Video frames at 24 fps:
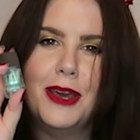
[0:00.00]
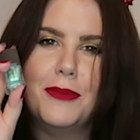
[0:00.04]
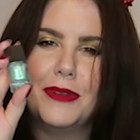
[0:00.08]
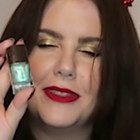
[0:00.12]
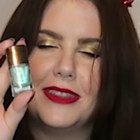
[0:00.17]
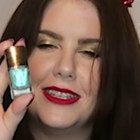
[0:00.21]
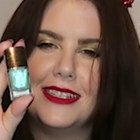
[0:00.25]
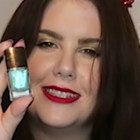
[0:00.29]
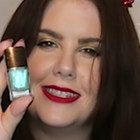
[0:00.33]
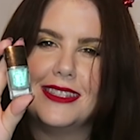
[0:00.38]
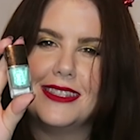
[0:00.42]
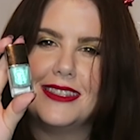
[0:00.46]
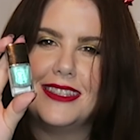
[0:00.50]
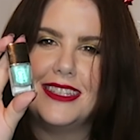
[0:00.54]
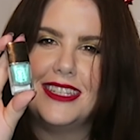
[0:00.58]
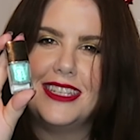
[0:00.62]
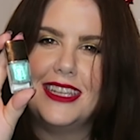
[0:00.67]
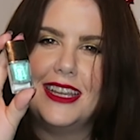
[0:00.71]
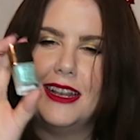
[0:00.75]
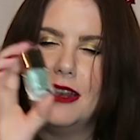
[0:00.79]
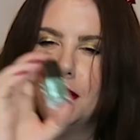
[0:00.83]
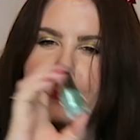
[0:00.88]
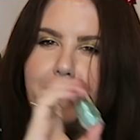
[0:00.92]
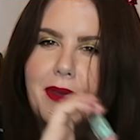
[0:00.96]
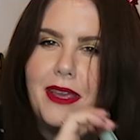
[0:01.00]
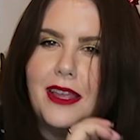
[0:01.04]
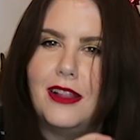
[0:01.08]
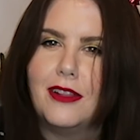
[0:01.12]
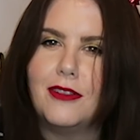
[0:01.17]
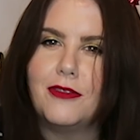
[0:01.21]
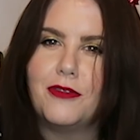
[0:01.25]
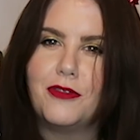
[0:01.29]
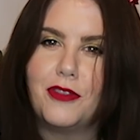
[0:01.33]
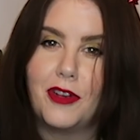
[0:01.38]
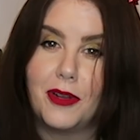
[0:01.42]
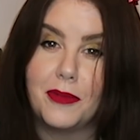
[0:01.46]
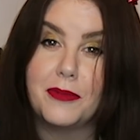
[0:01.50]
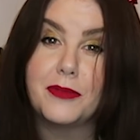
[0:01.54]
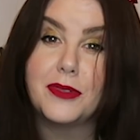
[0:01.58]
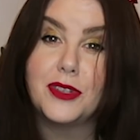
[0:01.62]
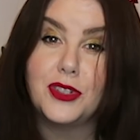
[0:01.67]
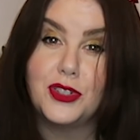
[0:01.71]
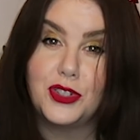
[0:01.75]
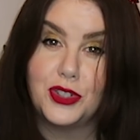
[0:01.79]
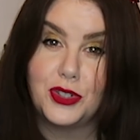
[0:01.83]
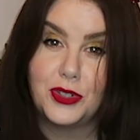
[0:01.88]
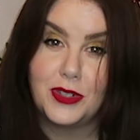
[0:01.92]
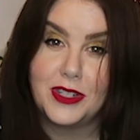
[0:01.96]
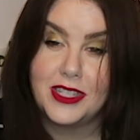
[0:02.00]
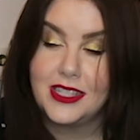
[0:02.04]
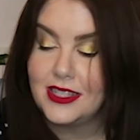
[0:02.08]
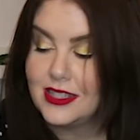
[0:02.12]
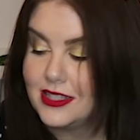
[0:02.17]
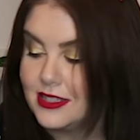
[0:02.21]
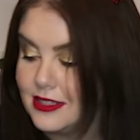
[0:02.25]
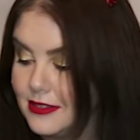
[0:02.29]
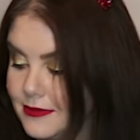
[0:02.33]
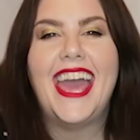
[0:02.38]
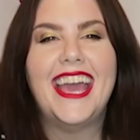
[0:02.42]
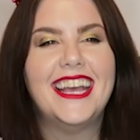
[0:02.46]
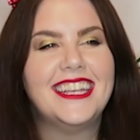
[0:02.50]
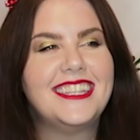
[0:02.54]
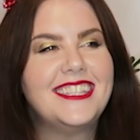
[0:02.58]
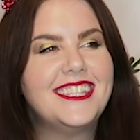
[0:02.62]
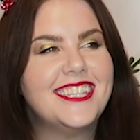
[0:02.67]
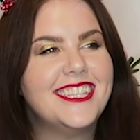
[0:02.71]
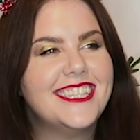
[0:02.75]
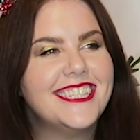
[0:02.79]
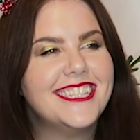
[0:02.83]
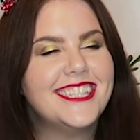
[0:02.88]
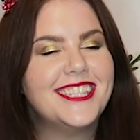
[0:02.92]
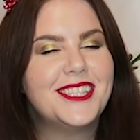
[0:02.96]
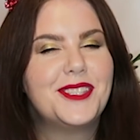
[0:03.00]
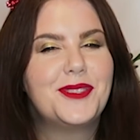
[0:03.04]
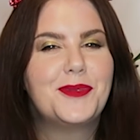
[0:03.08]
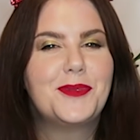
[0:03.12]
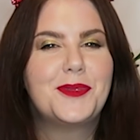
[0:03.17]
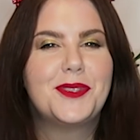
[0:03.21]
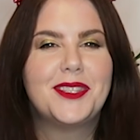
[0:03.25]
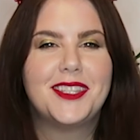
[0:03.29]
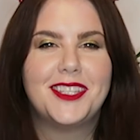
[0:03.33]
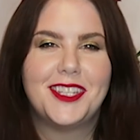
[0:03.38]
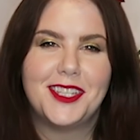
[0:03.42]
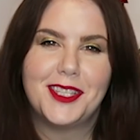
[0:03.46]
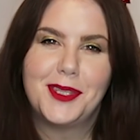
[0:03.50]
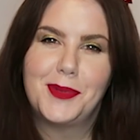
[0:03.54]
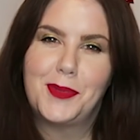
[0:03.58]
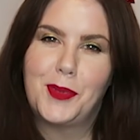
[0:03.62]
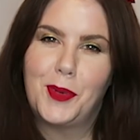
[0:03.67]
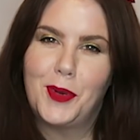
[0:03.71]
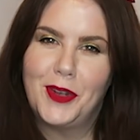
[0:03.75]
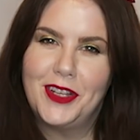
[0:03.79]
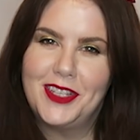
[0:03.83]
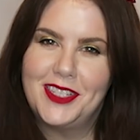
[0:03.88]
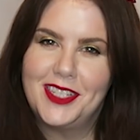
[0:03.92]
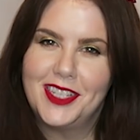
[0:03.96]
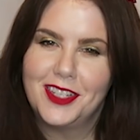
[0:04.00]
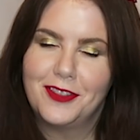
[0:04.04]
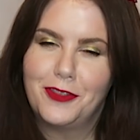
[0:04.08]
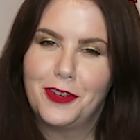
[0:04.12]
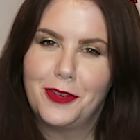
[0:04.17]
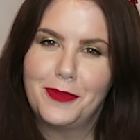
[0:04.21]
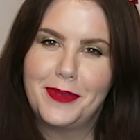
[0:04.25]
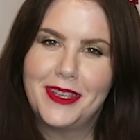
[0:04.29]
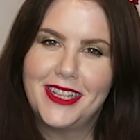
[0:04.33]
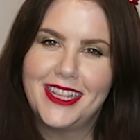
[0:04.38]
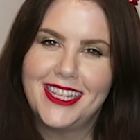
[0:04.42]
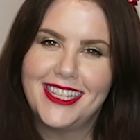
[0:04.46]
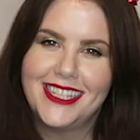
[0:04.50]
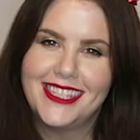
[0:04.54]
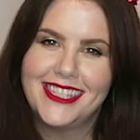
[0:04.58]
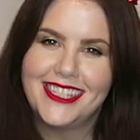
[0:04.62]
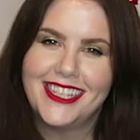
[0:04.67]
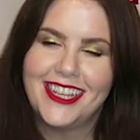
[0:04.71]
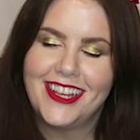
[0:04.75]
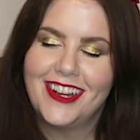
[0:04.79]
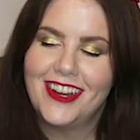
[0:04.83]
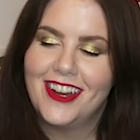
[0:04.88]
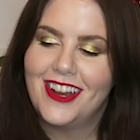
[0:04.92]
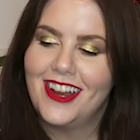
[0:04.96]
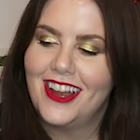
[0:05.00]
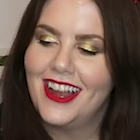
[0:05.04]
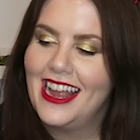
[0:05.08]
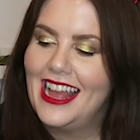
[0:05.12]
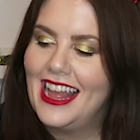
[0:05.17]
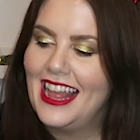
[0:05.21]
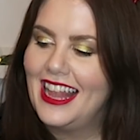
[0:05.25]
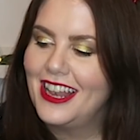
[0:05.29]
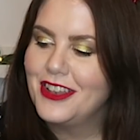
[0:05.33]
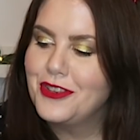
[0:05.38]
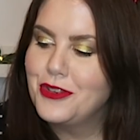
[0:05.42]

But this is Teal Appeal from Catrice. Essence was disappointing for me this year.